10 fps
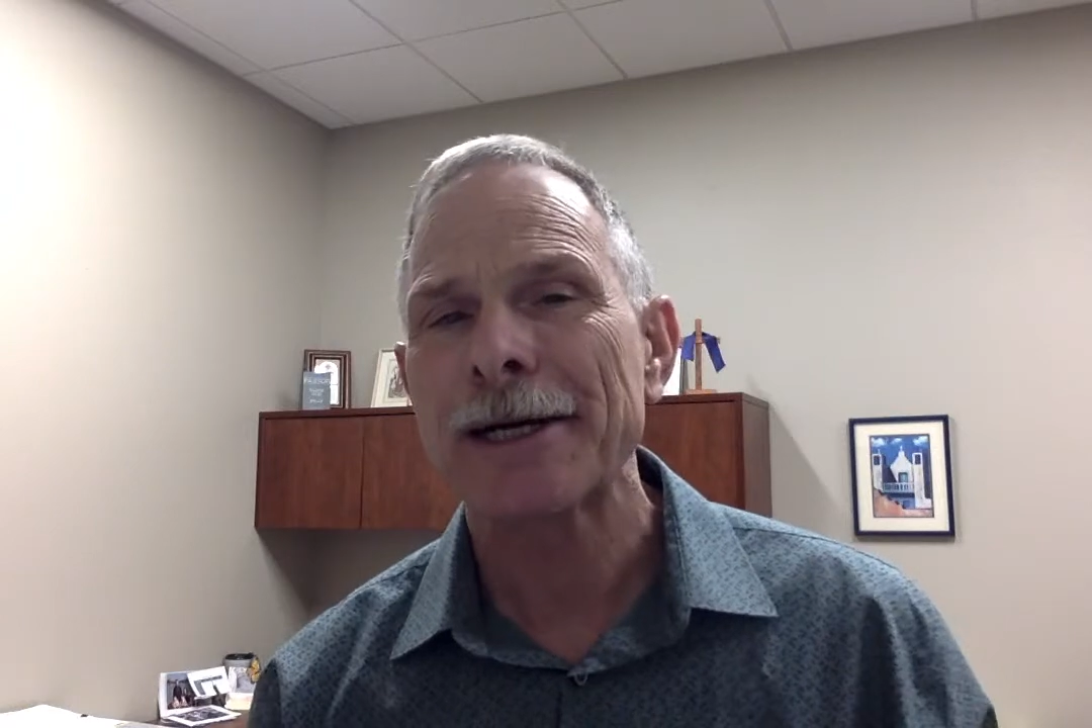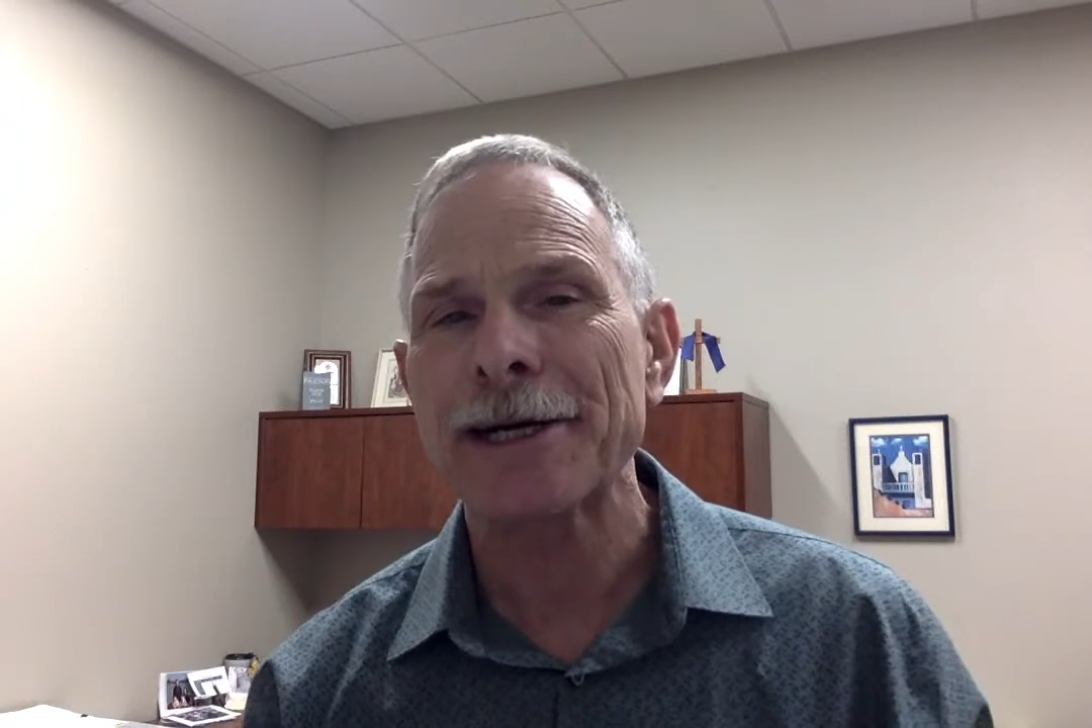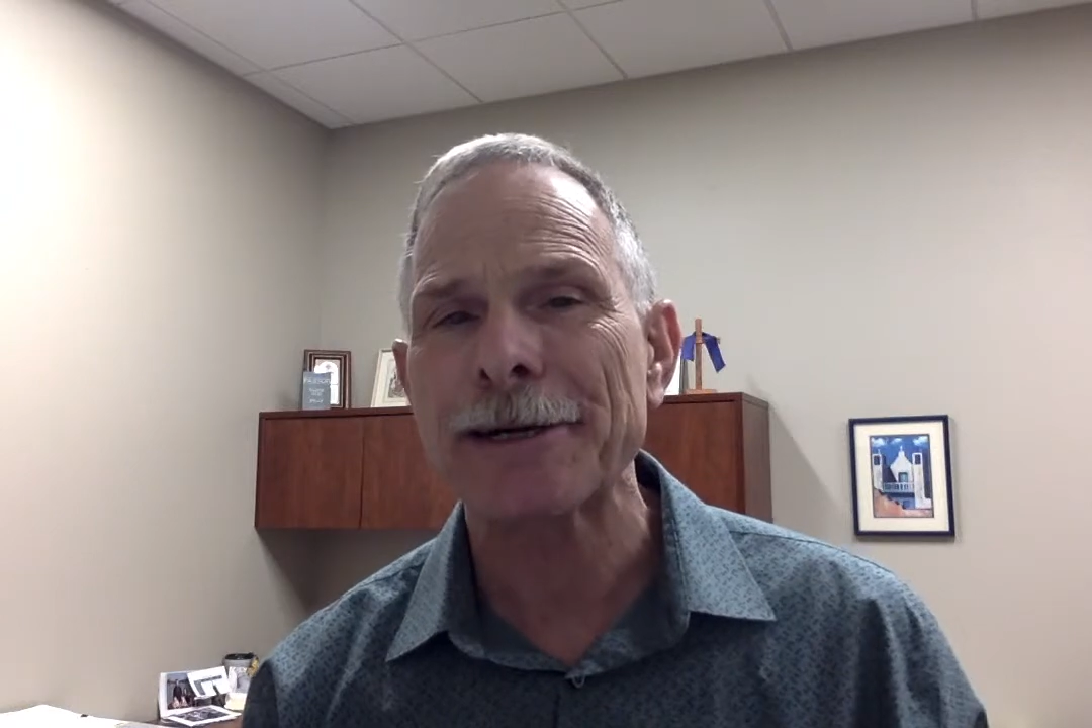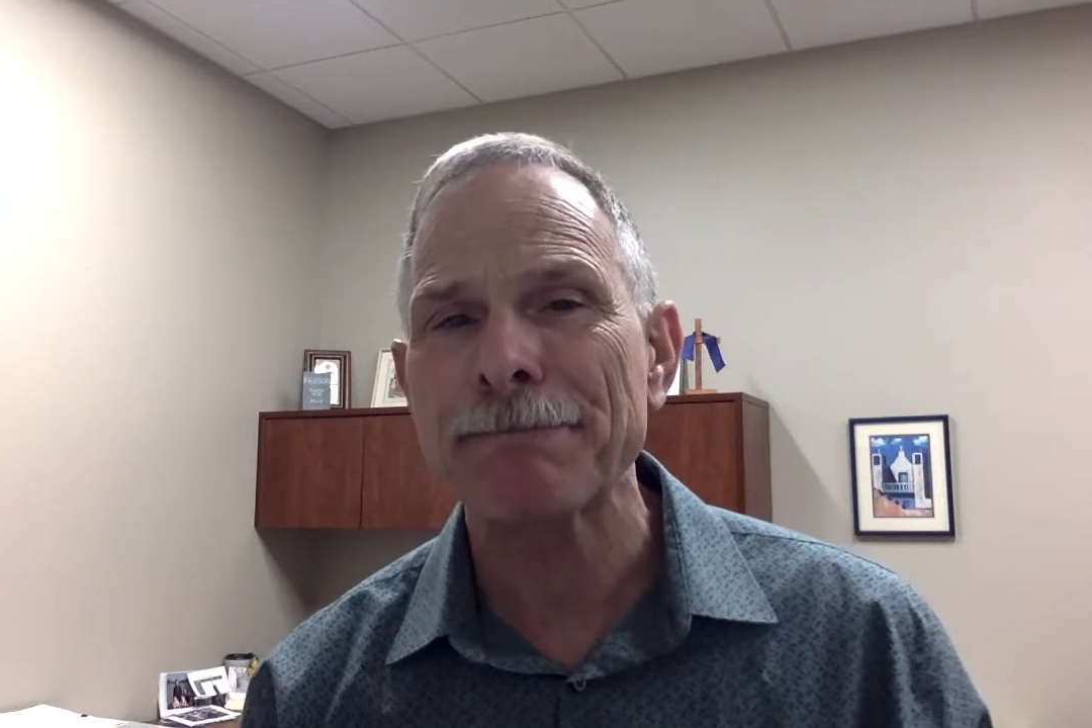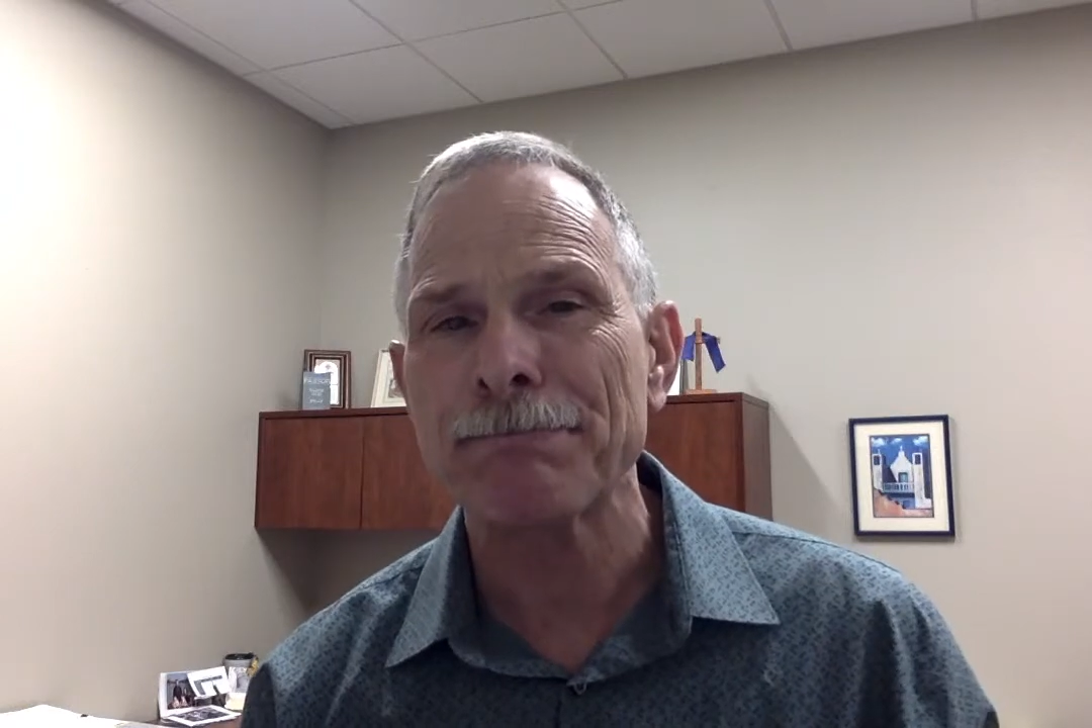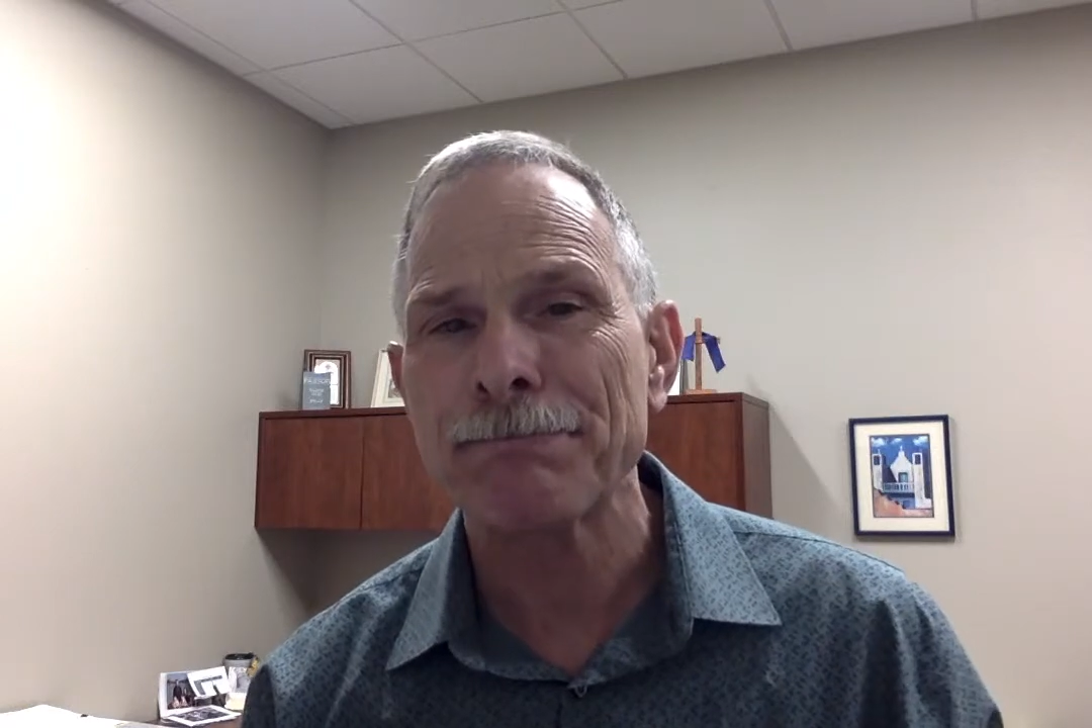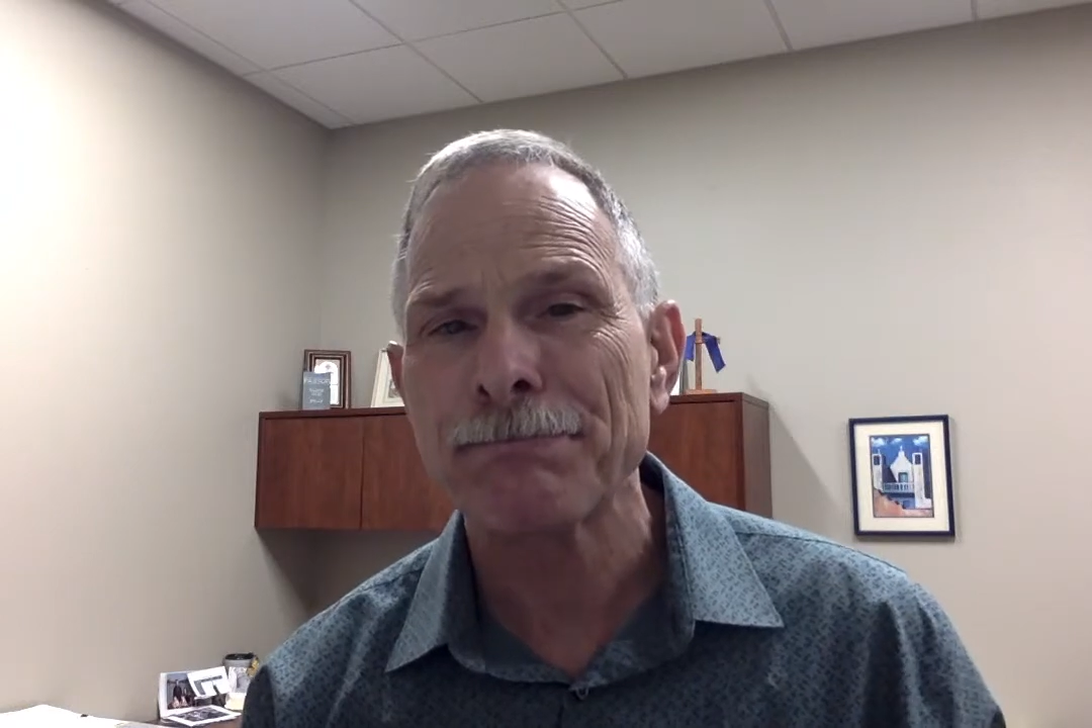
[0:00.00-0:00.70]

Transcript: And